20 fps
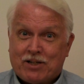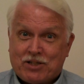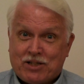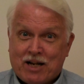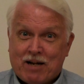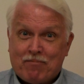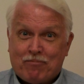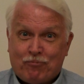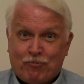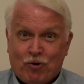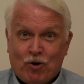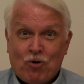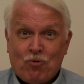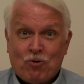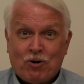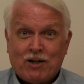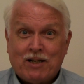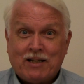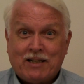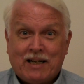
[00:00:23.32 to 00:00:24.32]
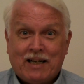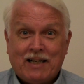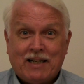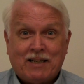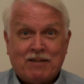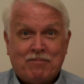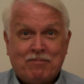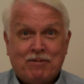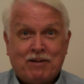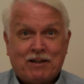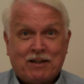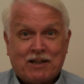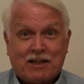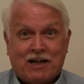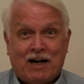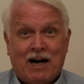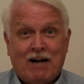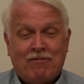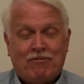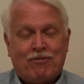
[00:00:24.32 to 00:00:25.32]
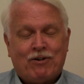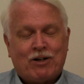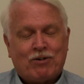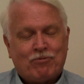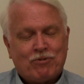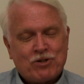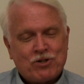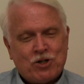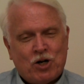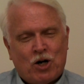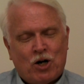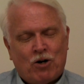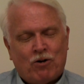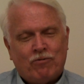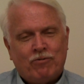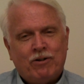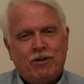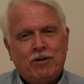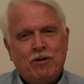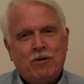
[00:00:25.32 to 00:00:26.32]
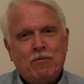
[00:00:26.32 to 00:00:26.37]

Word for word: step forward in getting the, the conflict resolved.